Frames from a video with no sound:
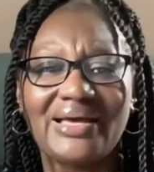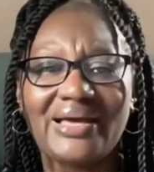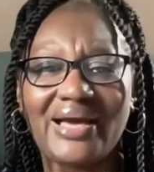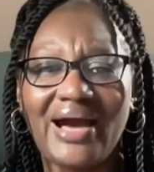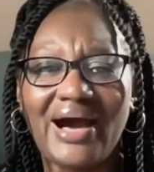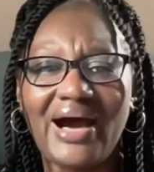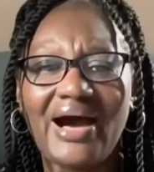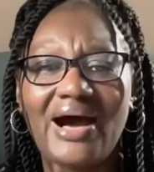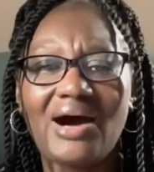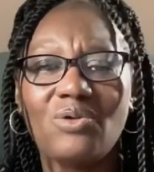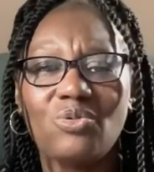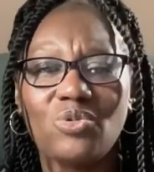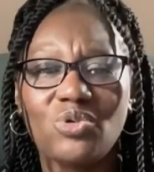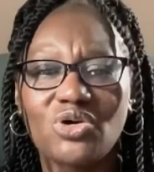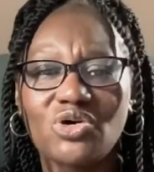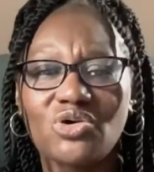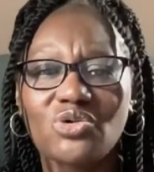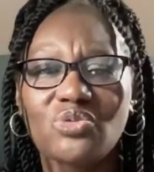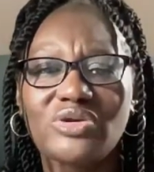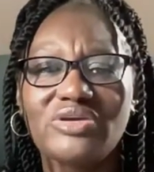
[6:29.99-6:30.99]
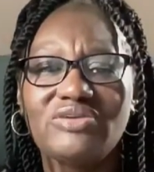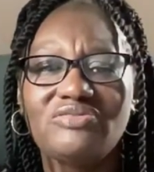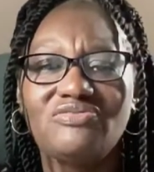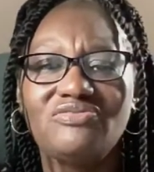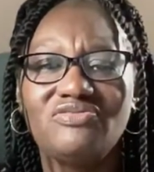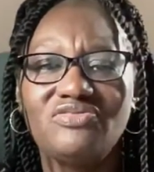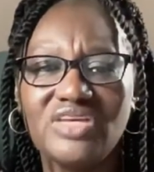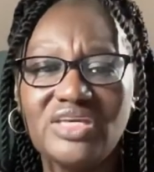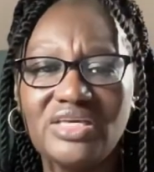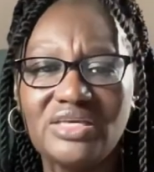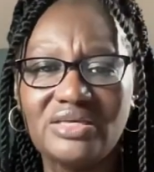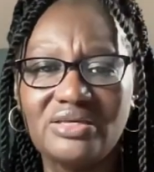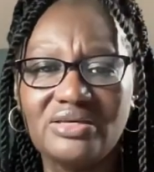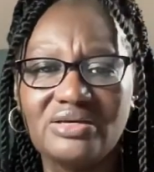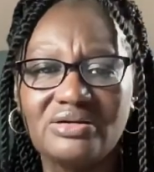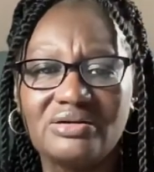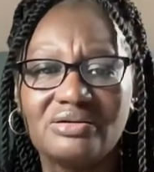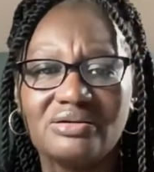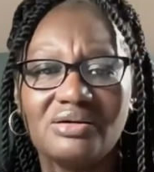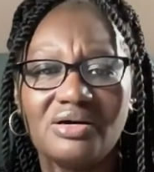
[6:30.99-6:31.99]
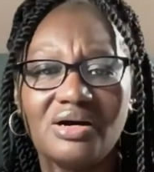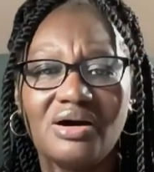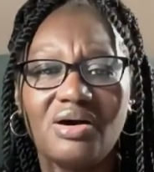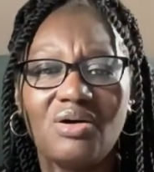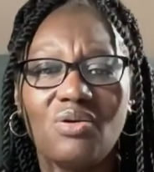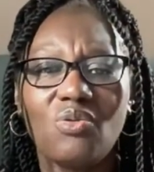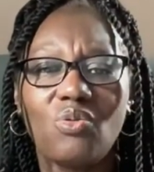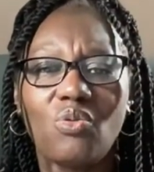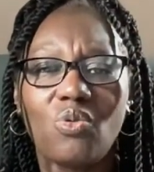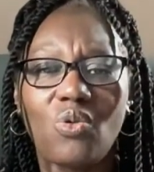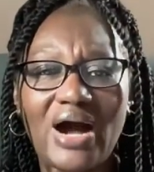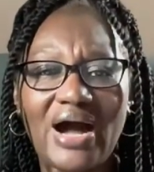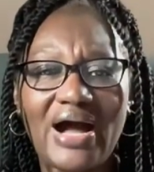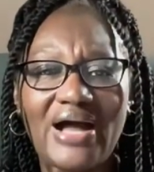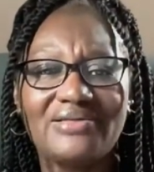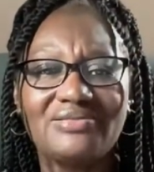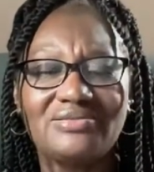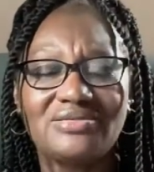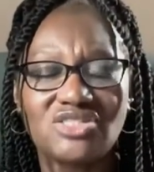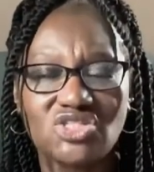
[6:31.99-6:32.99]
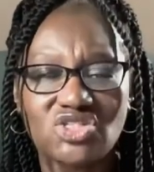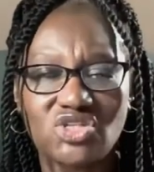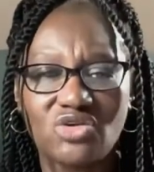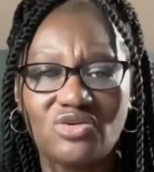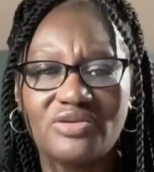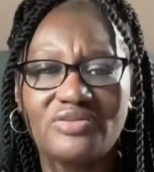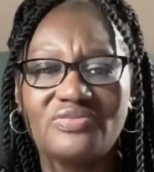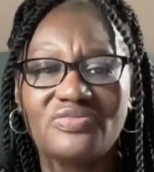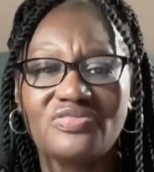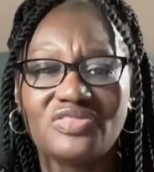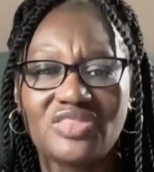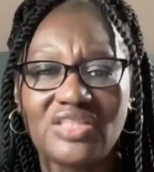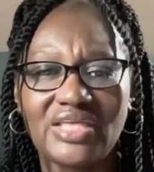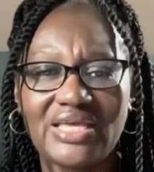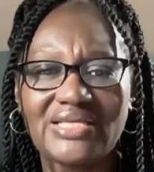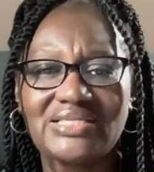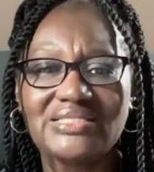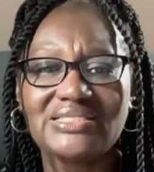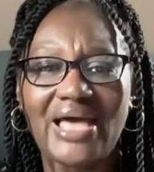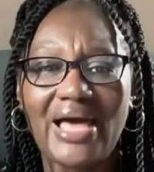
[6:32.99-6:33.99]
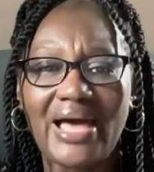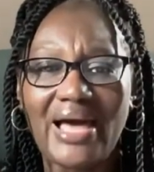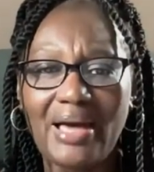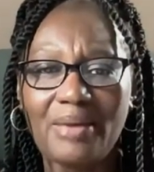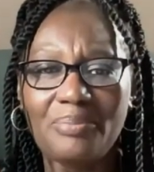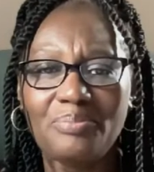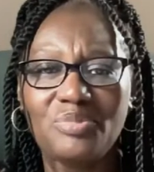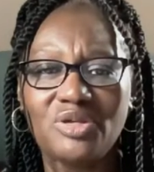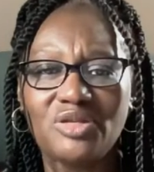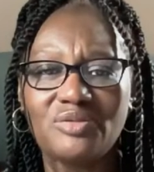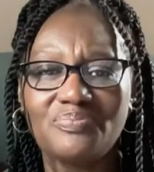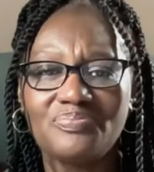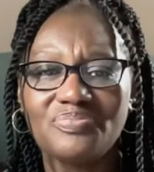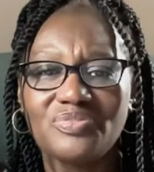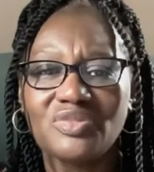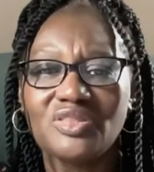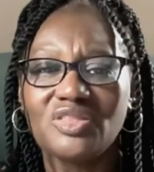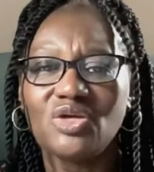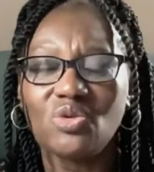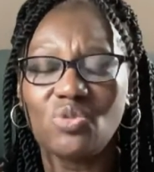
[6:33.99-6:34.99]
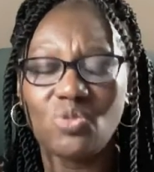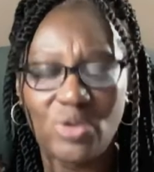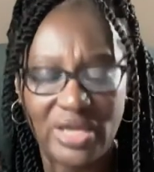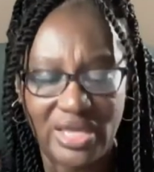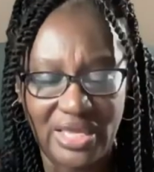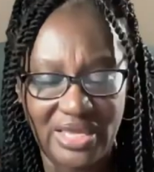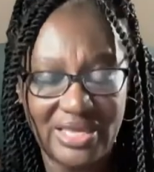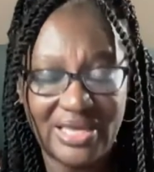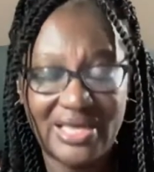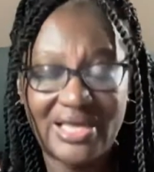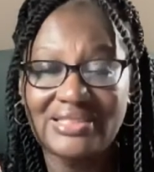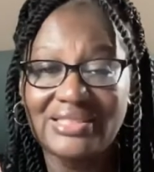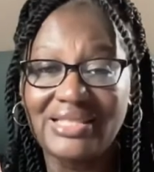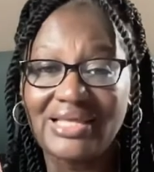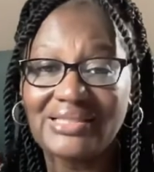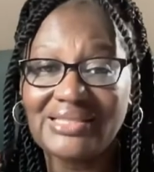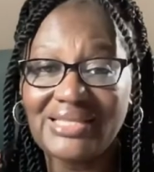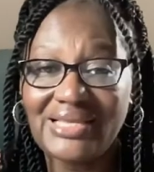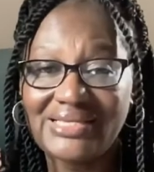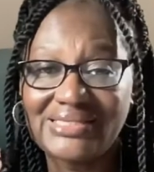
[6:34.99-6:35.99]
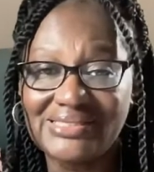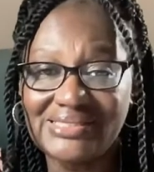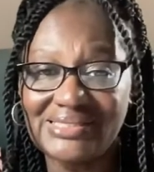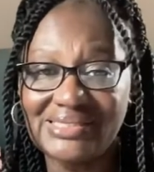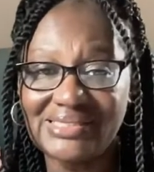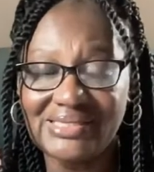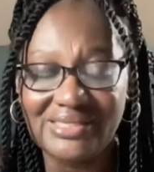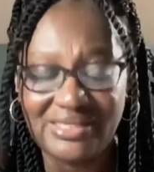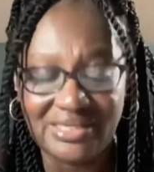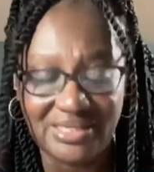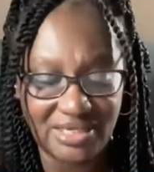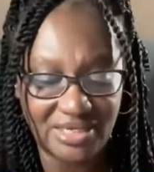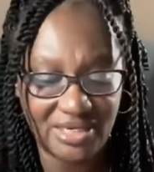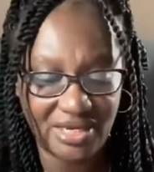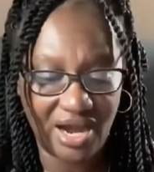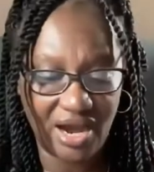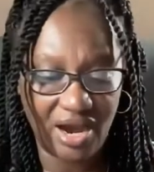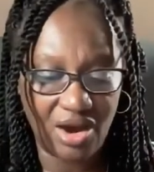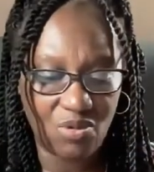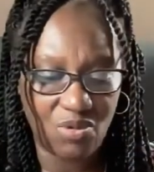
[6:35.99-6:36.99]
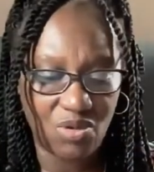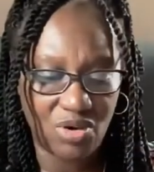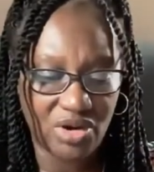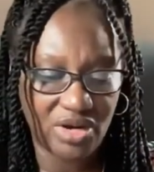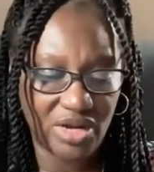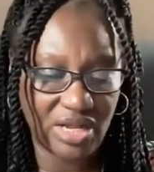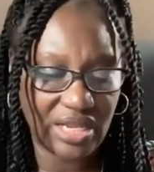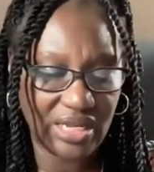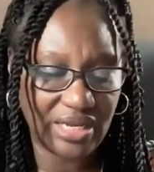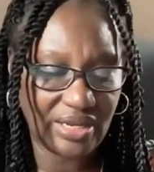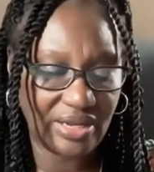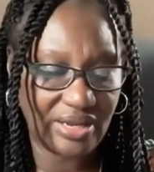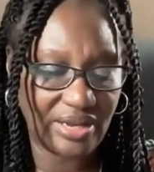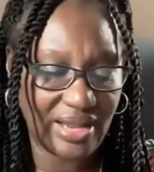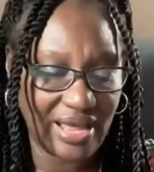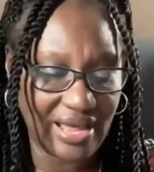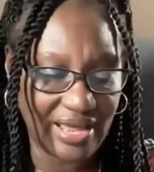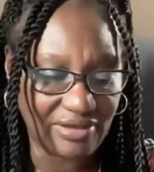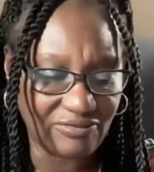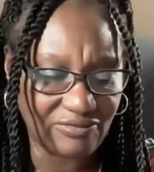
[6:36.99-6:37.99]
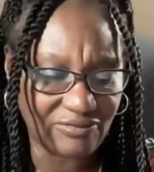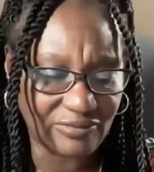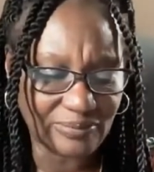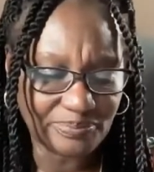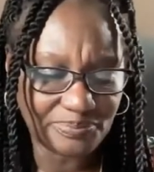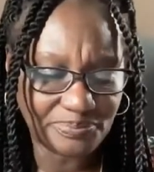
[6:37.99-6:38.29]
God will reveal why certain things happen the way that they did in our life.